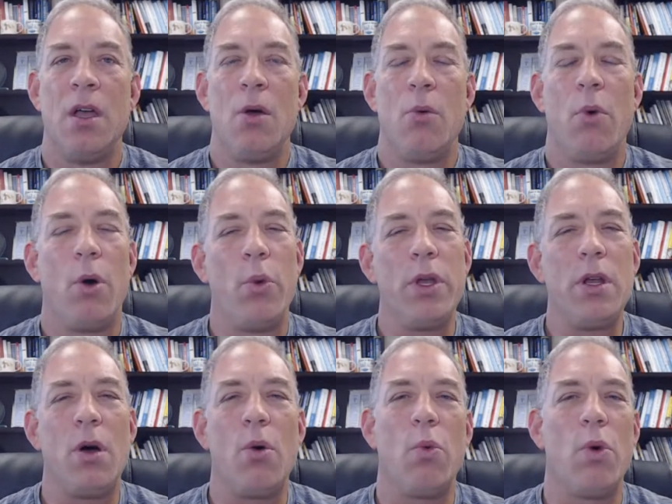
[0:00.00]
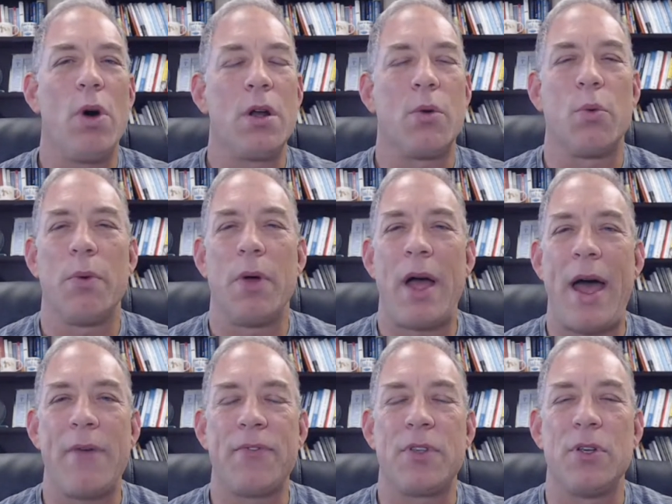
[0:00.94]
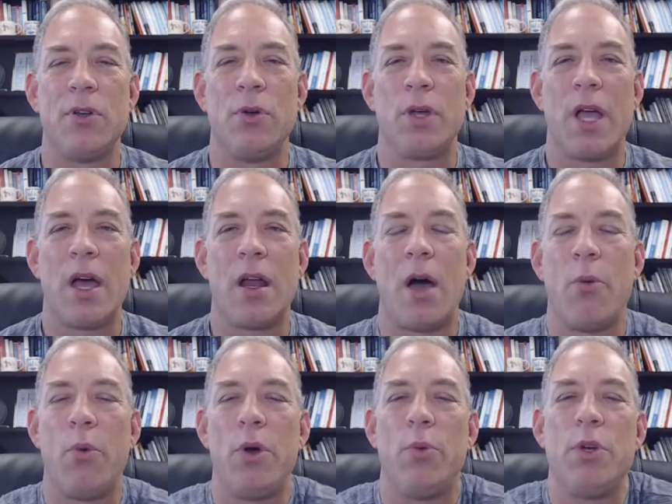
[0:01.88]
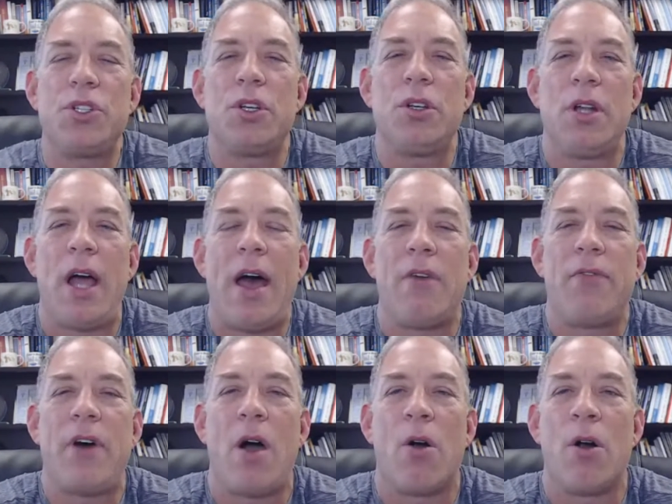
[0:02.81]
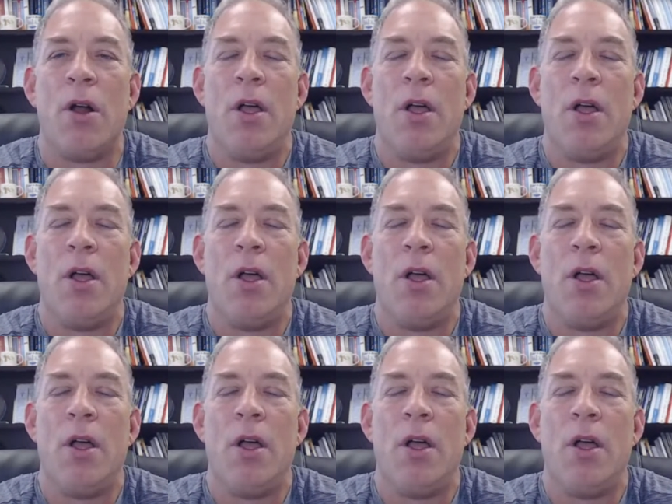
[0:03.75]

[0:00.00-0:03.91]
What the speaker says: Well, we don't want to have to we shouldn't have our